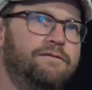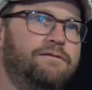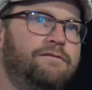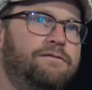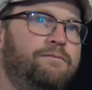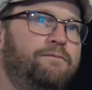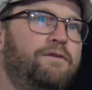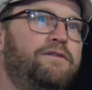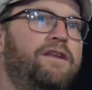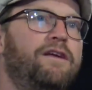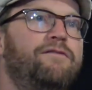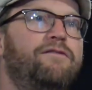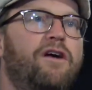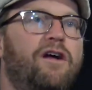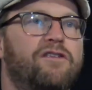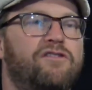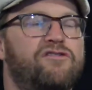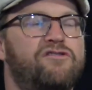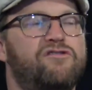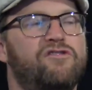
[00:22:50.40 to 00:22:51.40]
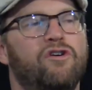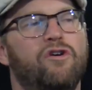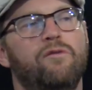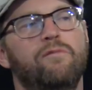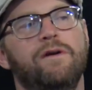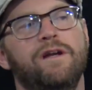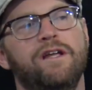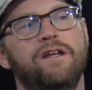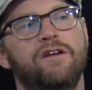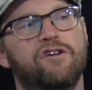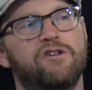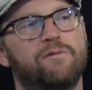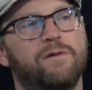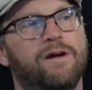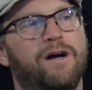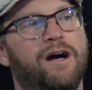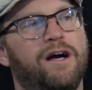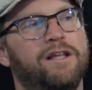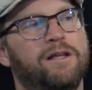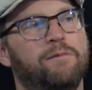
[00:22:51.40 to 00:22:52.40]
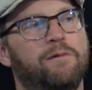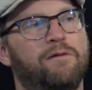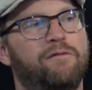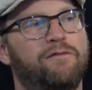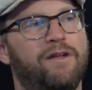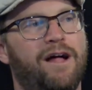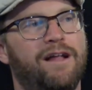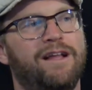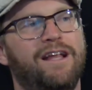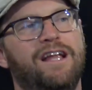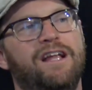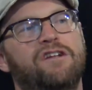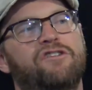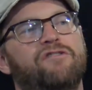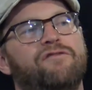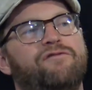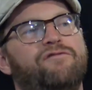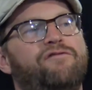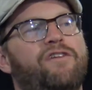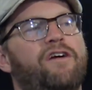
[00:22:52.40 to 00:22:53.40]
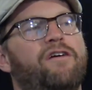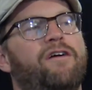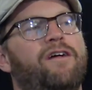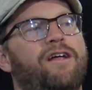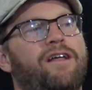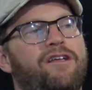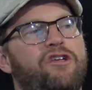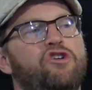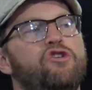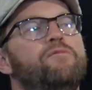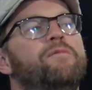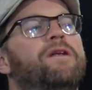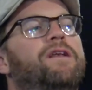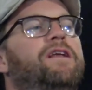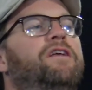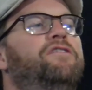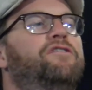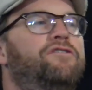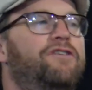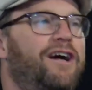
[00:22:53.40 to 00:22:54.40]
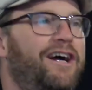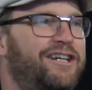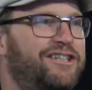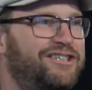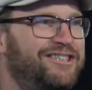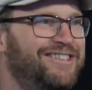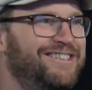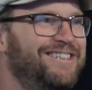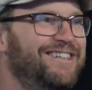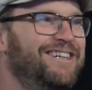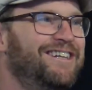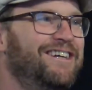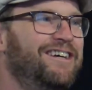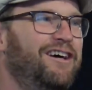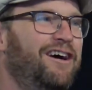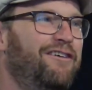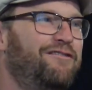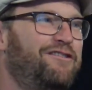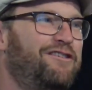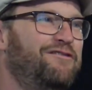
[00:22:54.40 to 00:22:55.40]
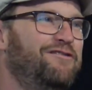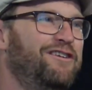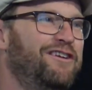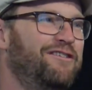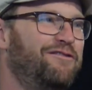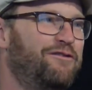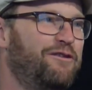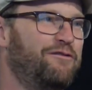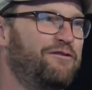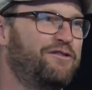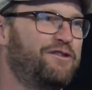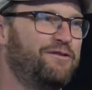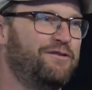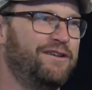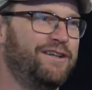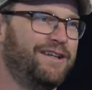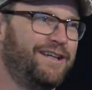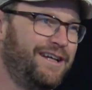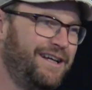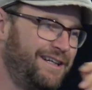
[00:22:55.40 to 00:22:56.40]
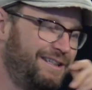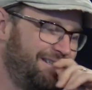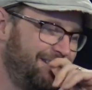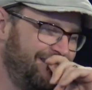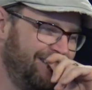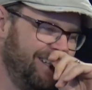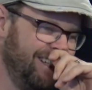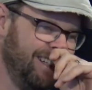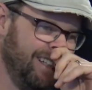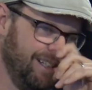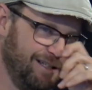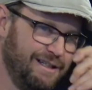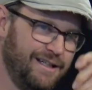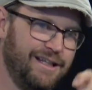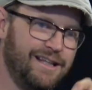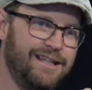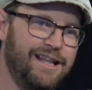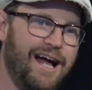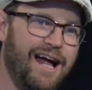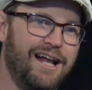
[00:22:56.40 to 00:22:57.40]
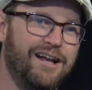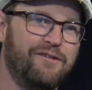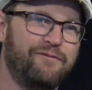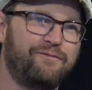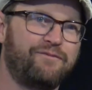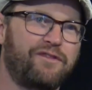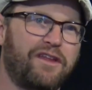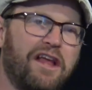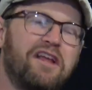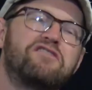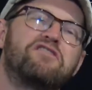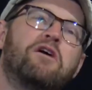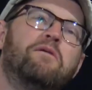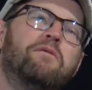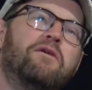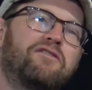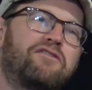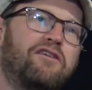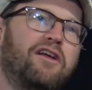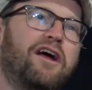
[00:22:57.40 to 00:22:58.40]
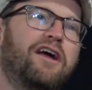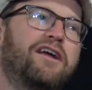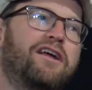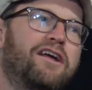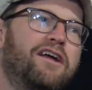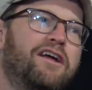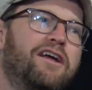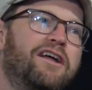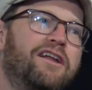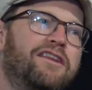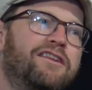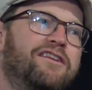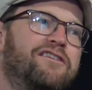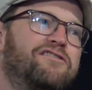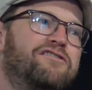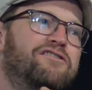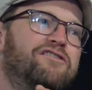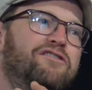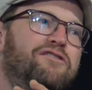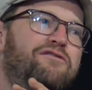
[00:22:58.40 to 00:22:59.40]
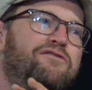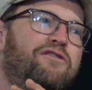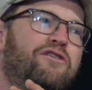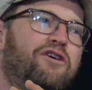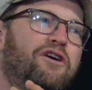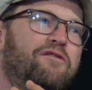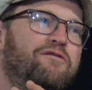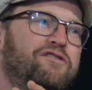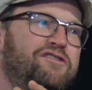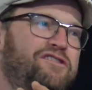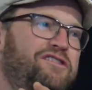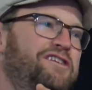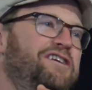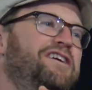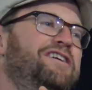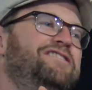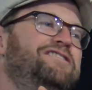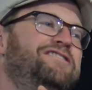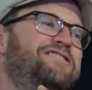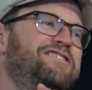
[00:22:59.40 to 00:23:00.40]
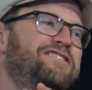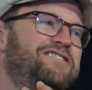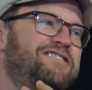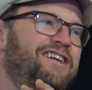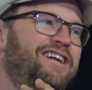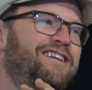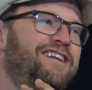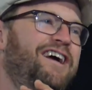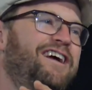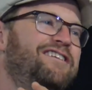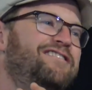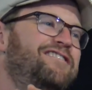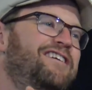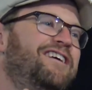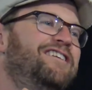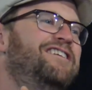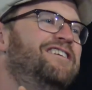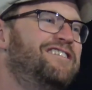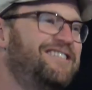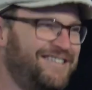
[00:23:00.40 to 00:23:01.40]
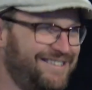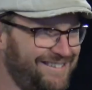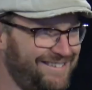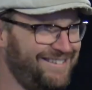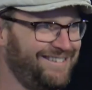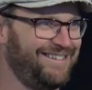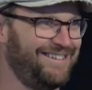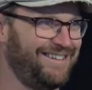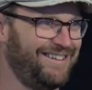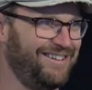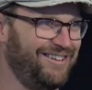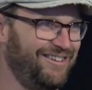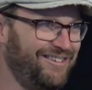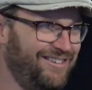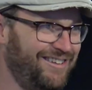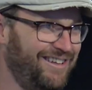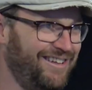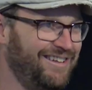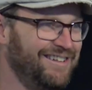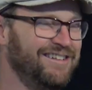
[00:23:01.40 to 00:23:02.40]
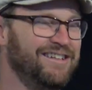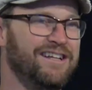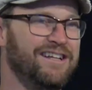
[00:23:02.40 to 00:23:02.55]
but they've got so many years behind them of that int- human interaction of communi- form of communication that it's almost like this new form is it's just a nice addition. You know, the